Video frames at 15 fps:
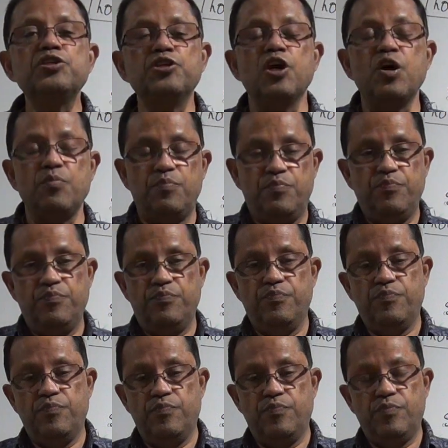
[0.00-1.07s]
job
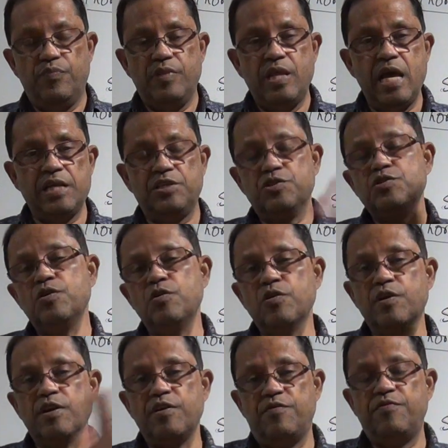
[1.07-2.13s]
as a
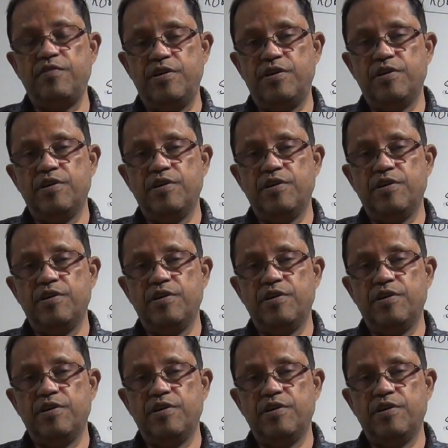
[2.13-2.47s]
sonographer